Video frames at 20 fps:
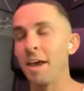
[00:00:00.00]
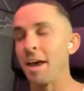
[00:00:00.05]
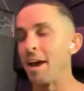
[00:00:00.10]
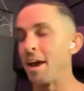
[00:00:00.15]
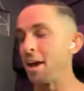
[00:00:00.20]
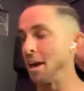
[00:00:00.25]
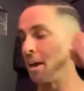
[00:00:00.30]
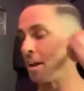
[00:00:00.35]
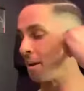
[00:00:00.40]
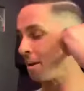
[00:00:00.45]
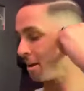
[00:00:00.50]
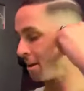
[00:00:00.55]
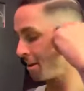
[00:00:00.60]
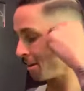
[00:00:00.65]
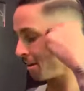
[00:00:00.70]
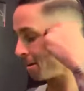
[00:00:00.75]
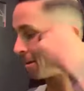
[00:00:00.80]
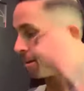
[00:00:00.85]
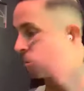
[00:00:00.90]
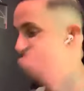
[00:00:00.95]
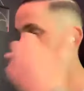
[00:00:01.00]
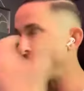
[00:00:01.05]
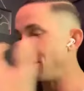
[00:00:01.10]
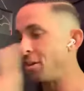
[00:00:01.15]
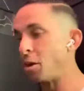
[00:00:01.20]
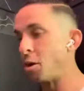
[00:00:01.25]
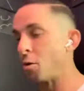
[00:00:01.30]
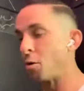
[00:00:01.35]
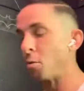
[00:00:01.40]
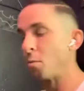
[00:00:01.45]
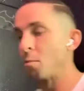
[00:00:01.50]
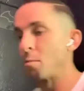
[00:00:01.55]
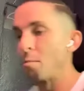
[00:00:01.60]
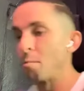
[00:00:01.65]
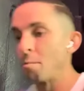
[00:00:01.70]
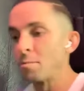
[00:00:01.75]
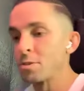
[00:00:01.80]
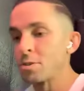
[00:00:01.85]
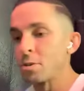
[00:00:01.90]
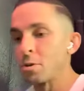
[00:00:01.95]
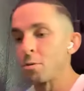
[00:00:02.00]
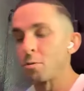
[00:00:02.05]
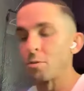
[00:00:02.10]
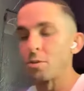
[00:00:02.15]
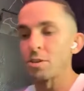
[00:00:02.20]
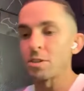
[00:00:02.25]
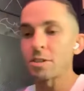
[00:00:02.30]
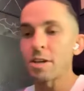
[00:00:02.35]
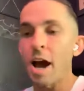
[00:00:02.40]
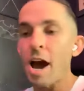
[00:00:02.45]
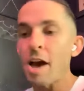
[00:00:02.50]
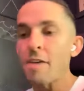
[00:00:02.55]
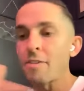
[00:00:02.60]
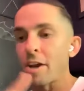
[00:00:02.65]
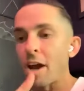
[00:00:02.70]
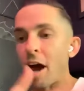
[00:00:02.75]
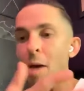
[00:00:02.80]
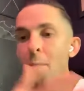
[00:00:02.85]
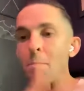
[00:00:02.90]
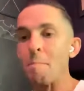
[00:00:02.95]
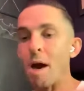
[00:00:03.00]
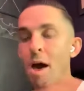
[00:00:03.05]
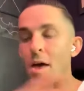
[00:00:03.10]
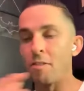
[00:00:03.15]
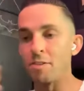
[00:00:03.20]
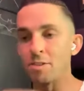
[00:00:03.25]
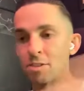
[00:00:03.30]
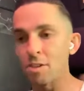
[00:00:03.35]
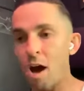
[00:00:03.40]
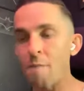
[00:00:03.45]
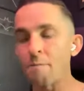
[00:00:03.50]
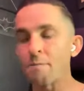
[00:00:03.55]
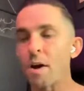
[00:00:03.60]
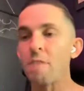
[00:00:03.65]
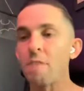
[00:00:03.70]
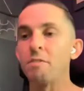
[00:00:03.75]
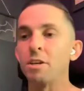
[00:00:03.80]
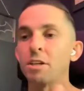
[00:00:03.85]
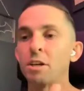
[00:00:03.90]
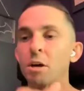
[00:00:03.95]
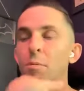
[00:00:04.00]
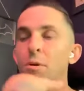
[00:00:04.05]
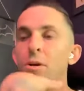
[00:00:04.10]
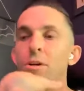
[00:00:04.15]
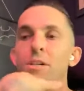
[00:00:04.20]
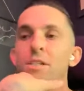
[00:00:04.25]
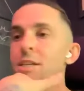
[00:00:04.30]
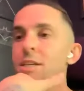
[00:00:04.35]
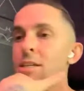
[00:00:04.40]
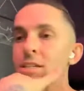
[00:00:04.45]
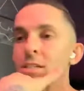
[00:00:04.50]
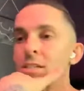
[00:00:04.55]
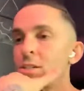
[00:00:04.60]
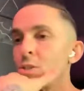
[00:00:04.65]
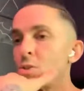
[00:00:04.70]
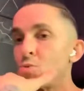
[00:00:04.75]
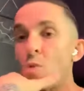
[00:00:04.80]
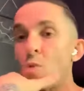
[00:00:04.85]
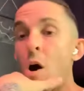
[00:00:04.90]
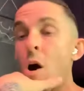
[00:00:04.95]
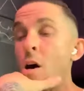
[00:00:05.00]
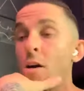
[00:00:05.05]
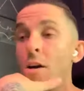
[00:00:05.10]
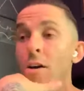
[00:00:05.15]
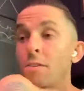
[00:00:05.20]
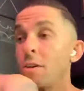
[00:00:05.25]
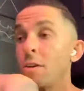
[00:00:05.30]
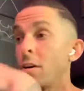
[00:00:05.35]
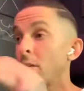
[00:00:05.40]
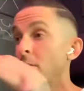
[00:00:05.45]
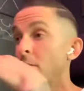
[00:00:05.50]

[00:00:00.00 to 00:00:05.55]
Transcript: And, you know, so this guy that I met, this top 5 income earner, said this is wrong, and